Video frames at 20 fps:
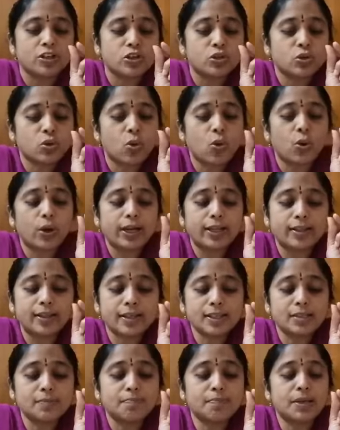So
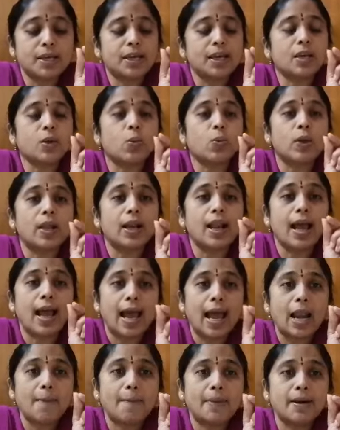this beak will
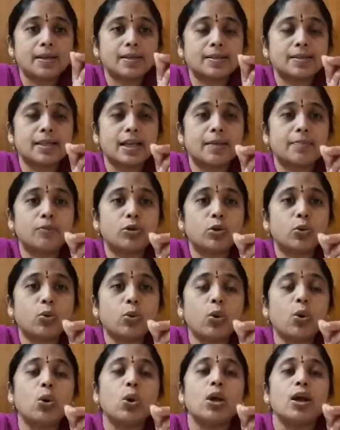help us them
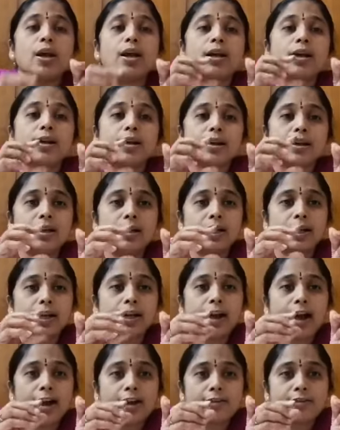to
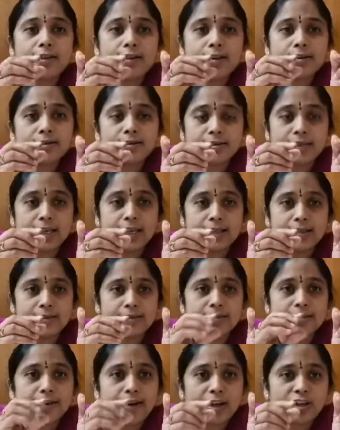cut the
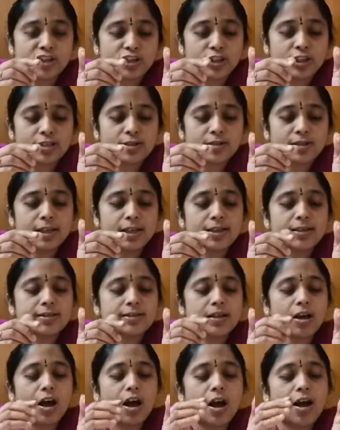seeds, crush the
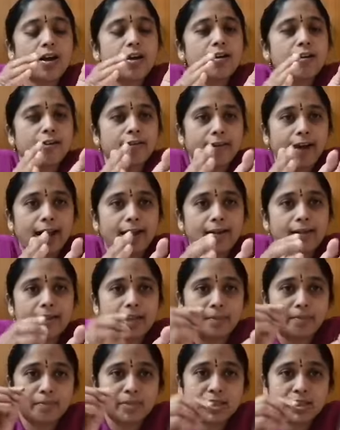seeds, or crackle them.